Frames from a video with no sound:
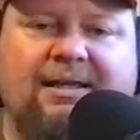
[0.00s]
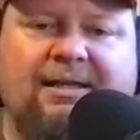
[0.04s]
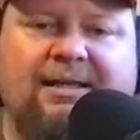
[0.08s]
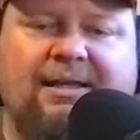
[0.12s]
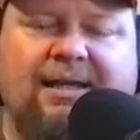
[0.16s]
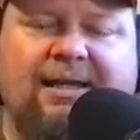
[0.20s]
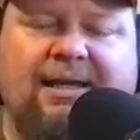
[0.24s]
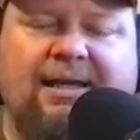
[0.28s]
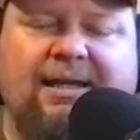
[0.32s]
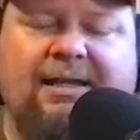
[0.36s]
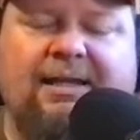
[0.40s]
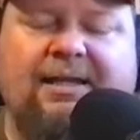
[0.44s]

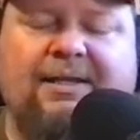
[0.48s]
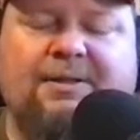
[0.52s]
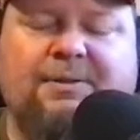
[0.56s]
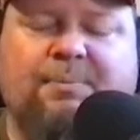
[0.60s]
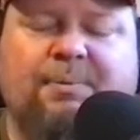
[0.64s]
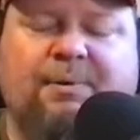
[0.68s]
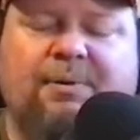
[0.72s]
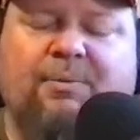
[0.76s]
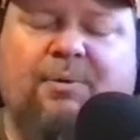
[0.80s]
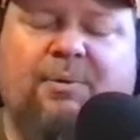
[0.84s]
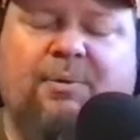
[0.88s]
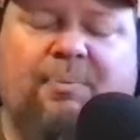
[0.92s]
Yeah,
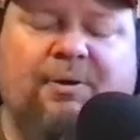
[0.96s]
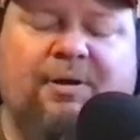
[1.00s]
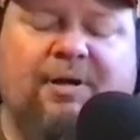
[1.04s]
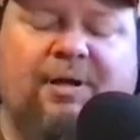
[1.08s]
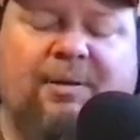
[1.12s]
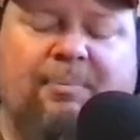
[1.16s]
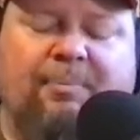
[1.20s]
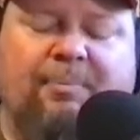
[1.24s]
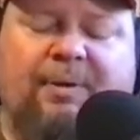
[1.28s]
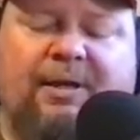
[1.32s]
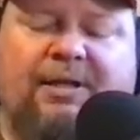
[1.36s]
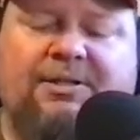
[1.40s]
we'll put
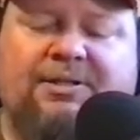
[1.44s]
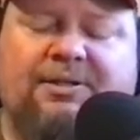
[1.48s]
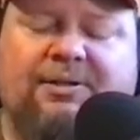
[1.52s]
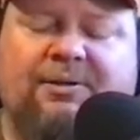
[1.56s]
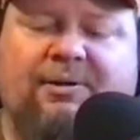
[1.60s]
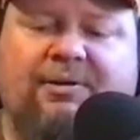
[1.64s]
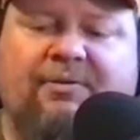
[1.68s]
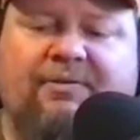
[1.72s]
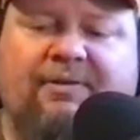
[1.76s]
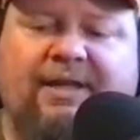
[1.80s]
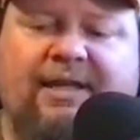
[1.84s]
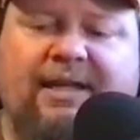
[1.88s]
a
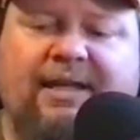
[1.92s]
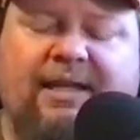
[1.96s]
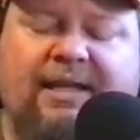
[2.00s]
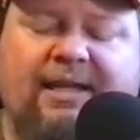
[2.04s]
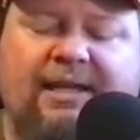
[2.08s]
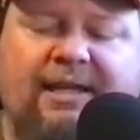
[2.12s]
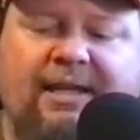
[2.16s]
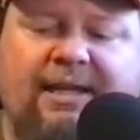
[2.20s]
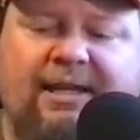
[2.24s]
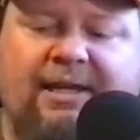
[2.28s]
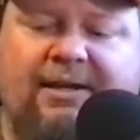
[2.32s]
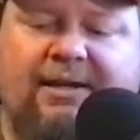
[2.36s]
picture of it
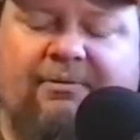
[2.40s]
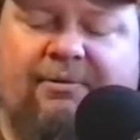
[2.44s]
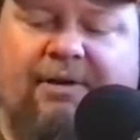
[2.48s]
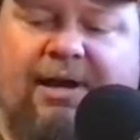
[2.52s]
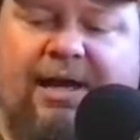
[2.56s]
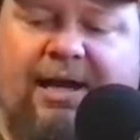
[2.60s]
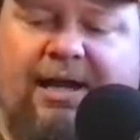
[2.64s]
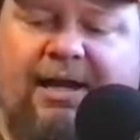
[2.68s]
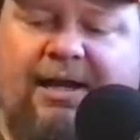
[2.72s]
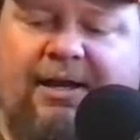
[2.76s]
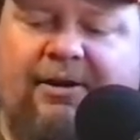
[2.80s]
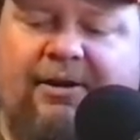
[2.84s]
in here
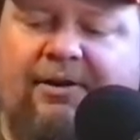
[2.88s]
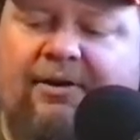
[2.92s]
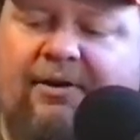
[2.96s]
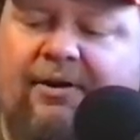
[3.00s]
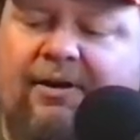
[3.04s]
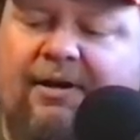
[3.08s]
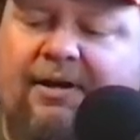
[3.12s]
right here.